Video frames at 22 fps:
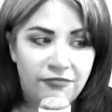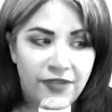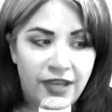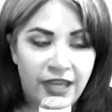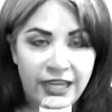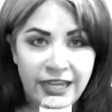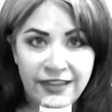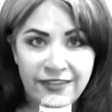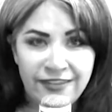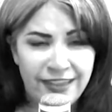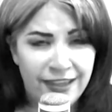I
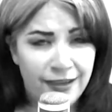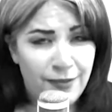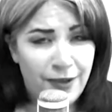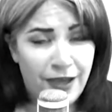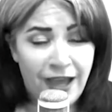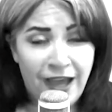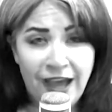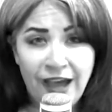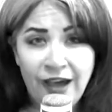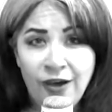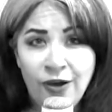didn't think about
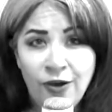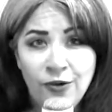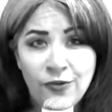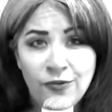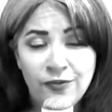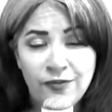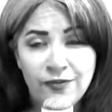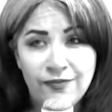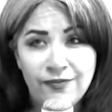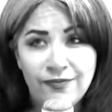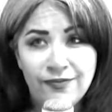how
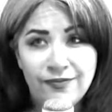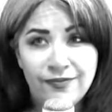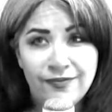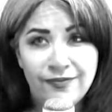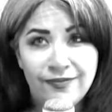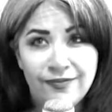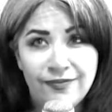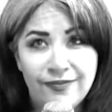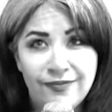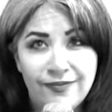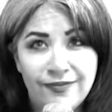
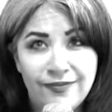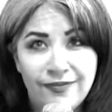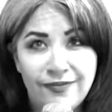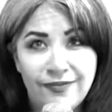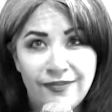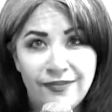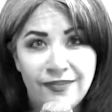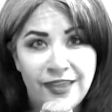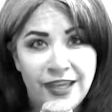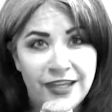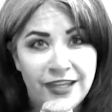
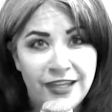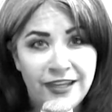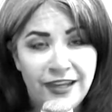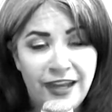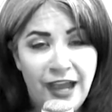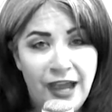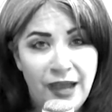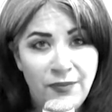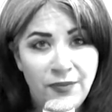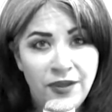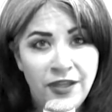that could
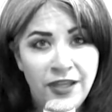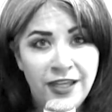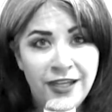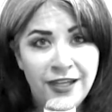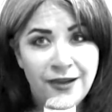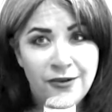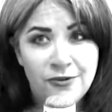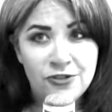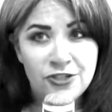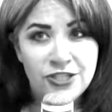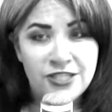happen.
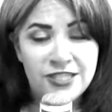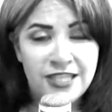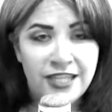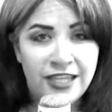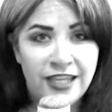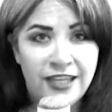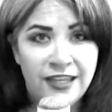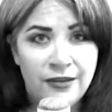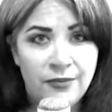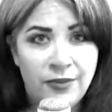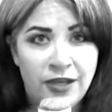I was just
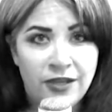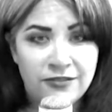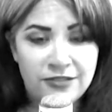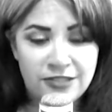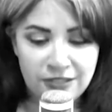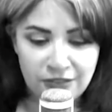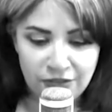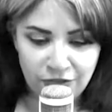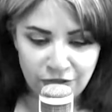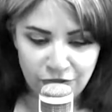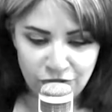thinking about
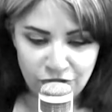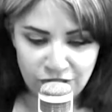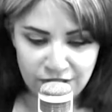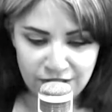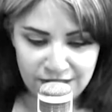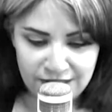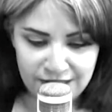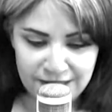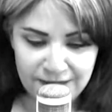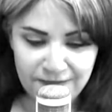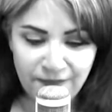
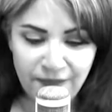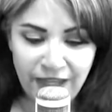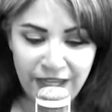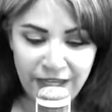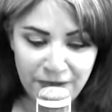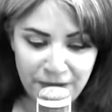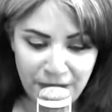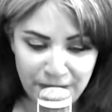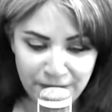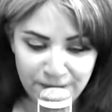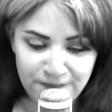solutions.
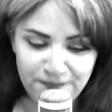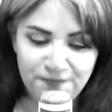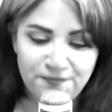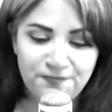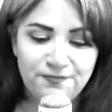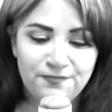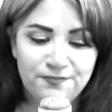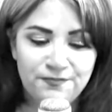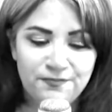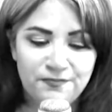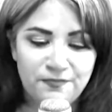Anyway,
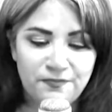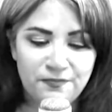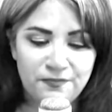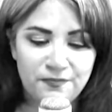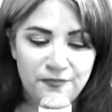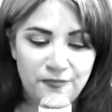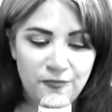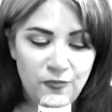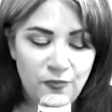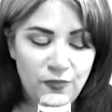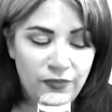
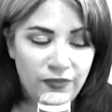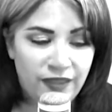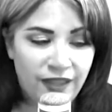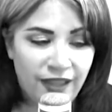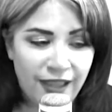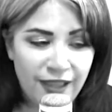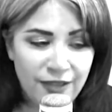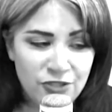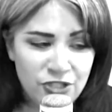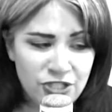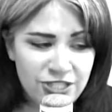
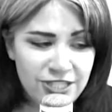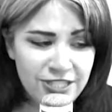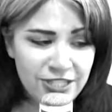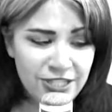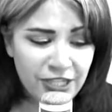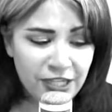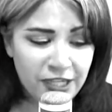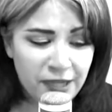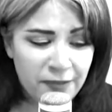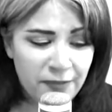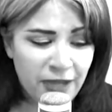it just
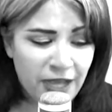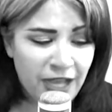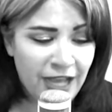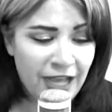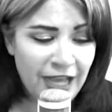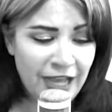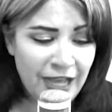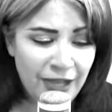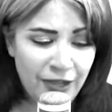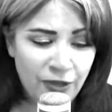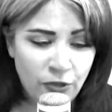took
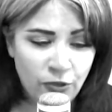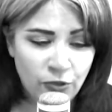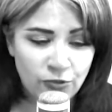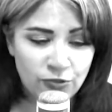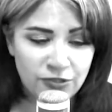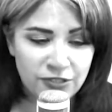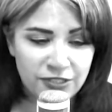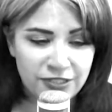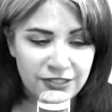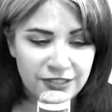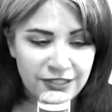
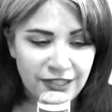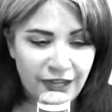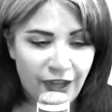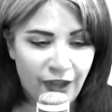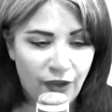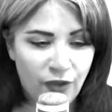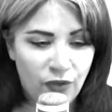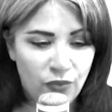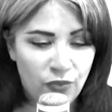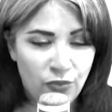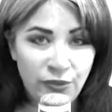about
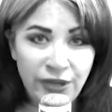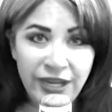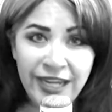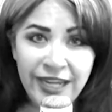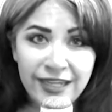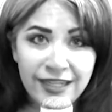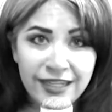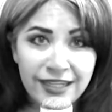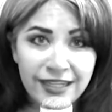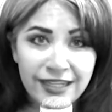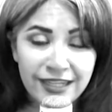a
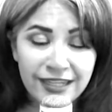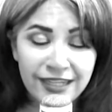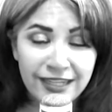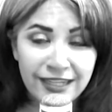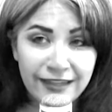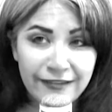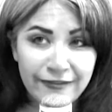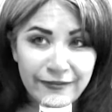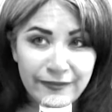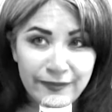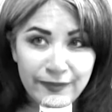week,
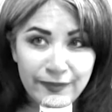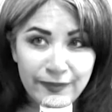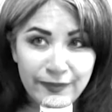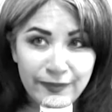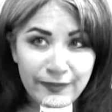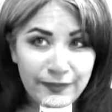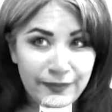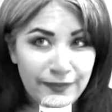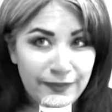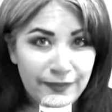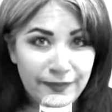
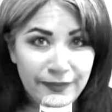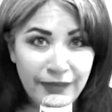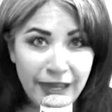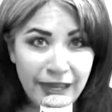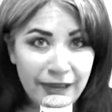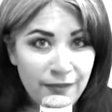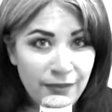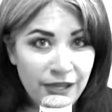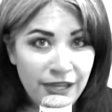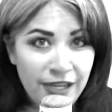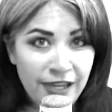
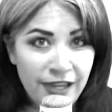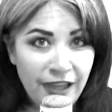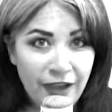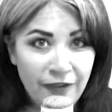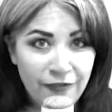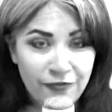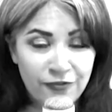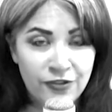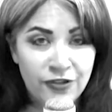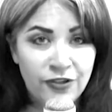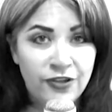maybe,
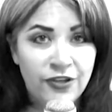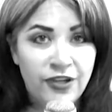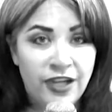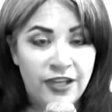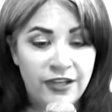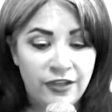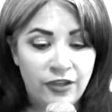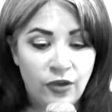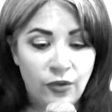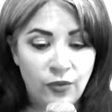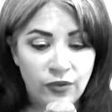after kind
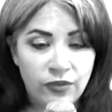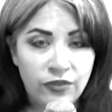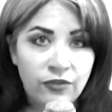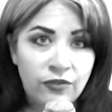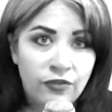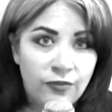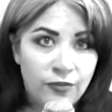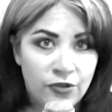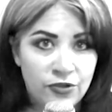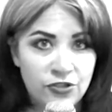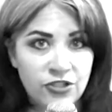of going through
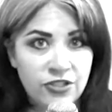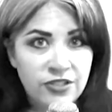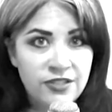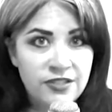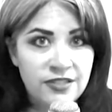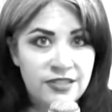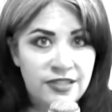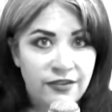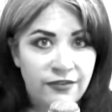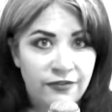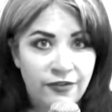the
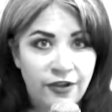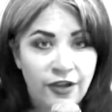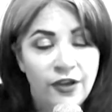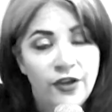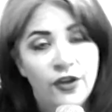motions of